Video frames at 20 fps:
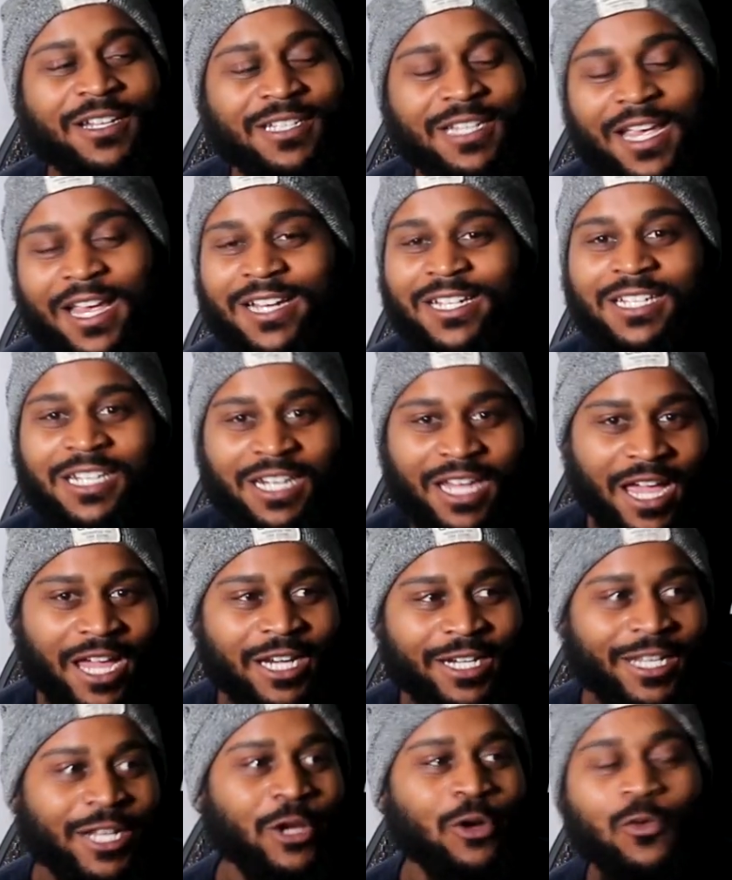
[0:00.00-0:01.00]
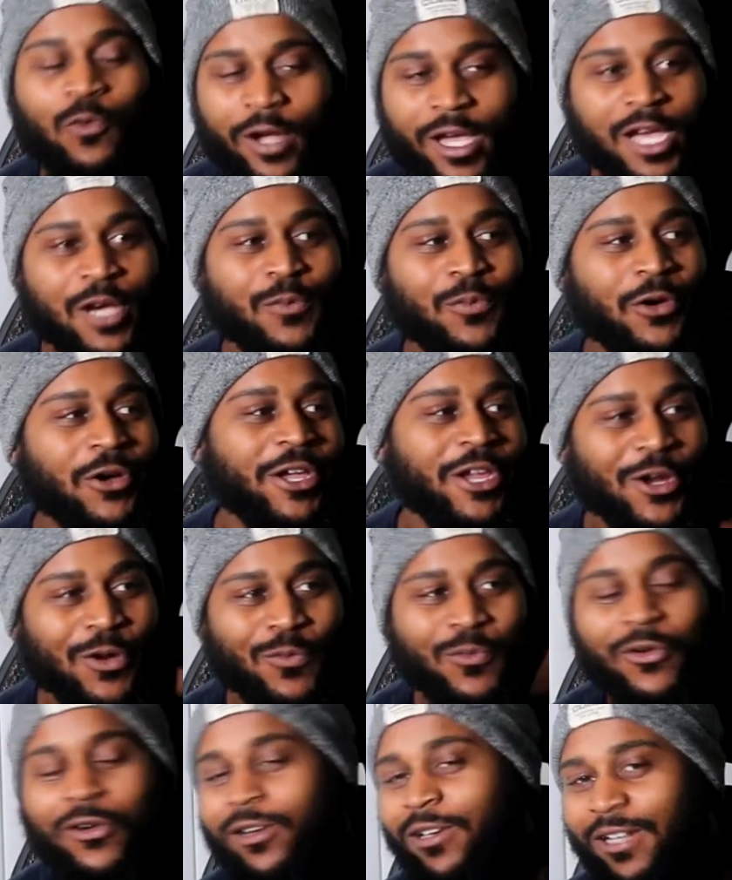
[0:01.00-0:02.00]
because I actually like Lil Webb on here
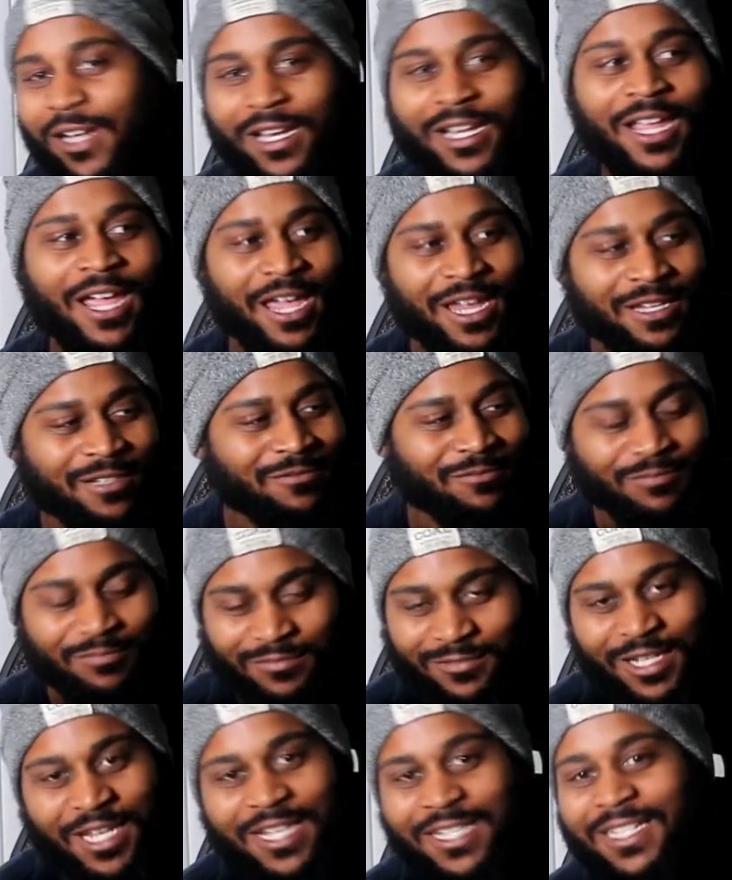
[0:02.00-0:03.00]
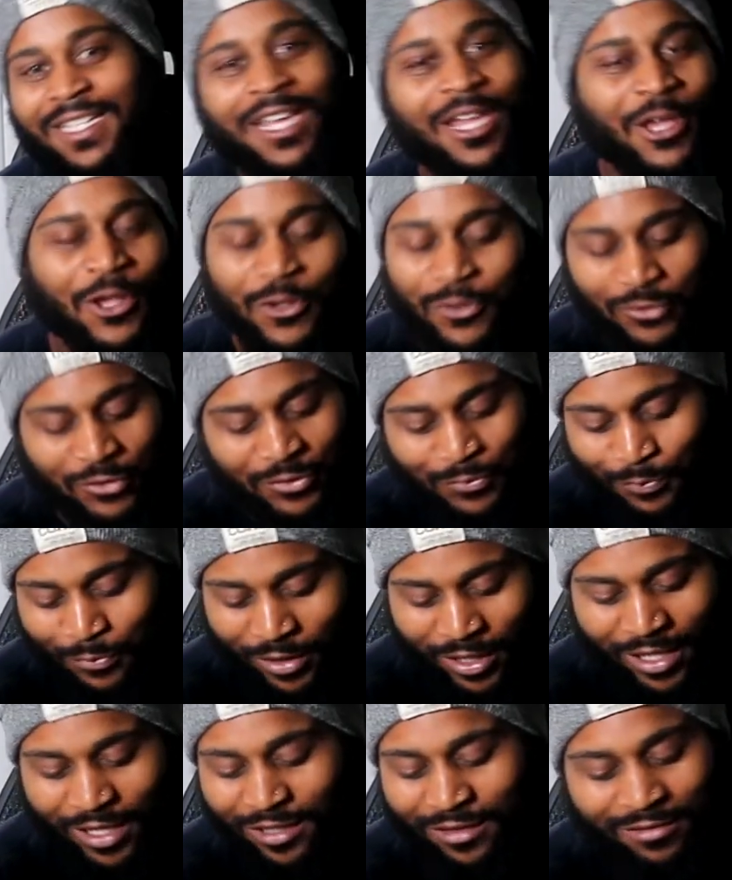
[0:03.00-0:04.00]
more than I like Dskillz,
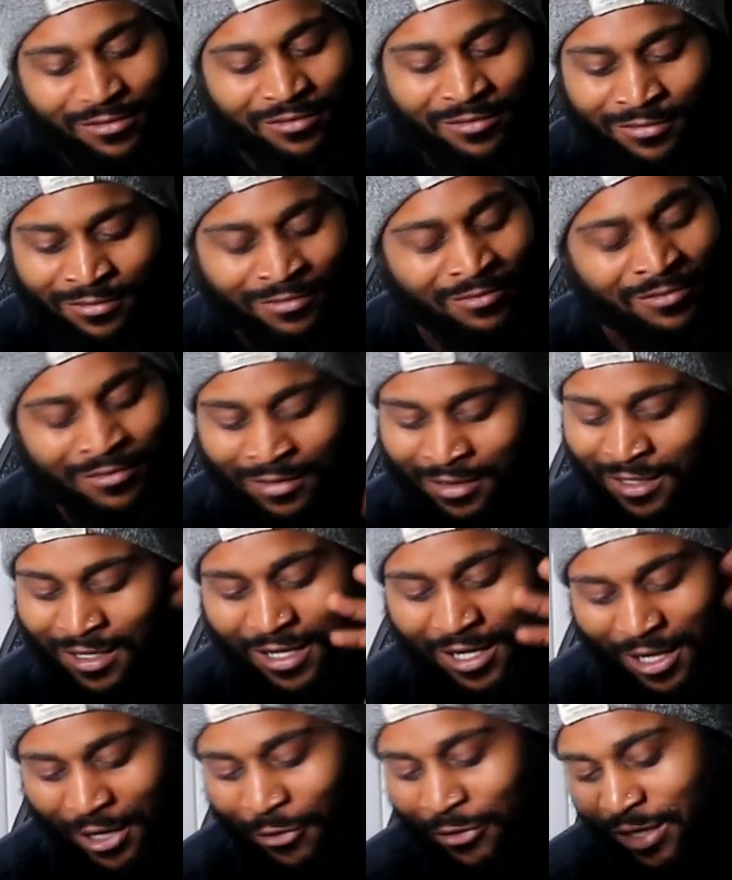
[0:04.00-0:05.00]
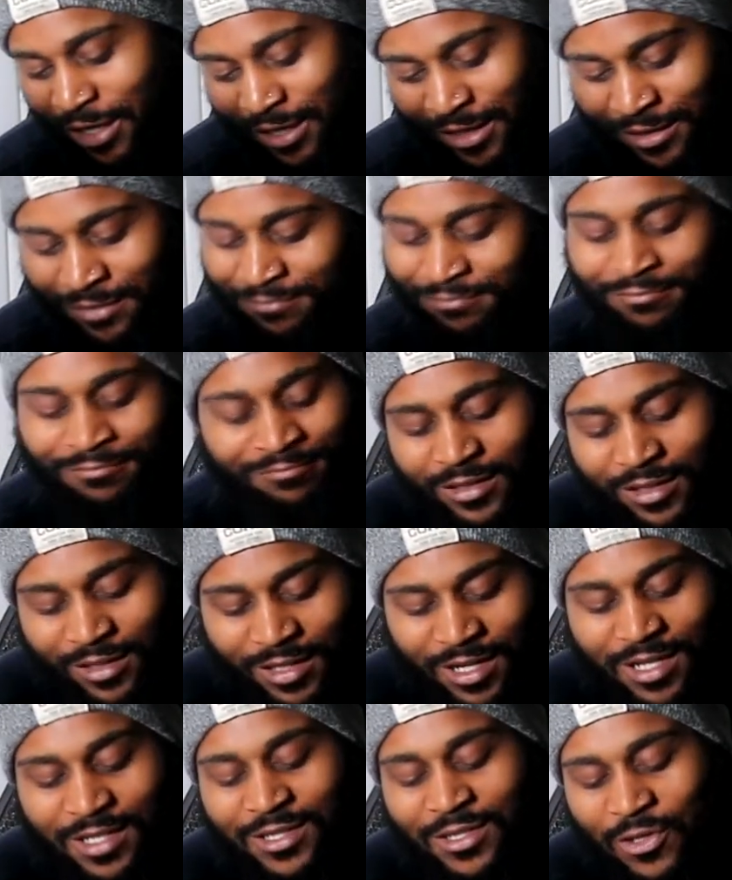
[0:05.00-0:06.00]
but okay. The
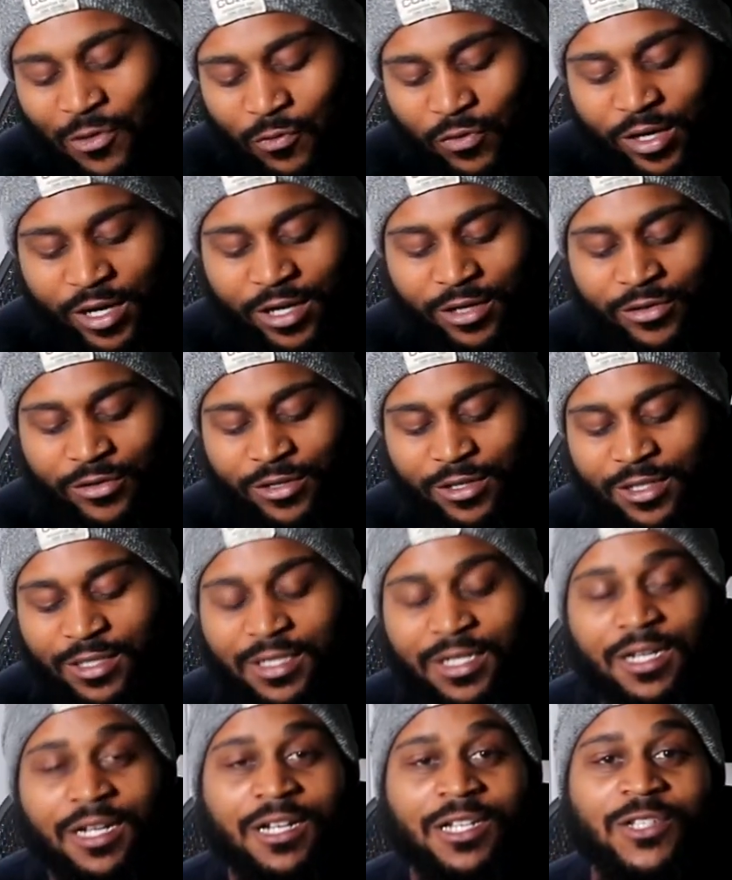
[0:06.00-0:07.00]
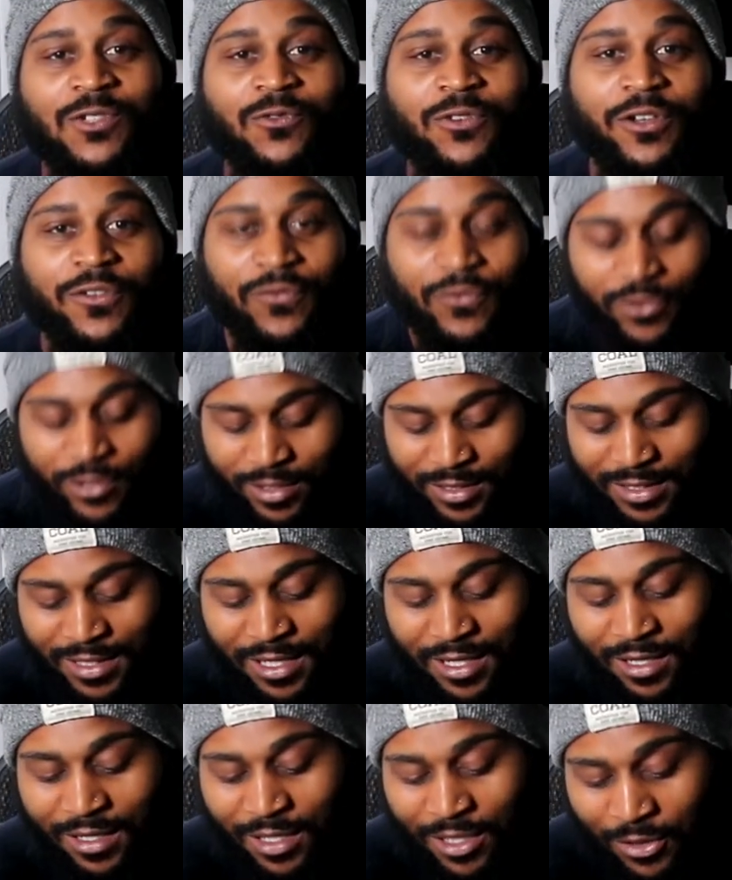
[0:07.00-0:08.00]
next song we got on here is called twenty
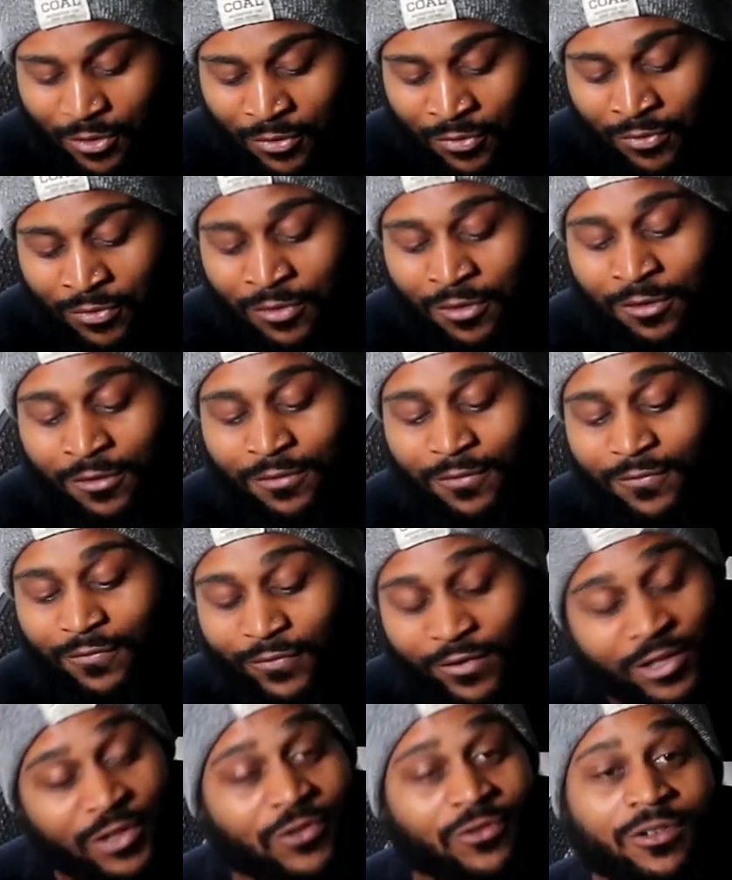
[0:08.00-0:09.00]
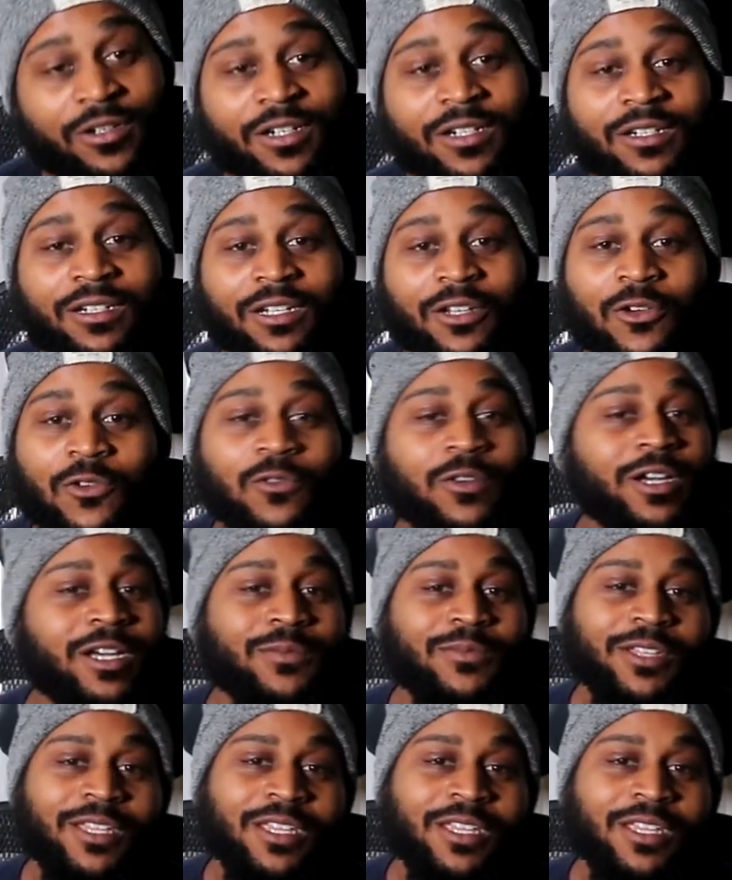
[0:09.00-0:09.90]
fourteen Q featuring Lil Webb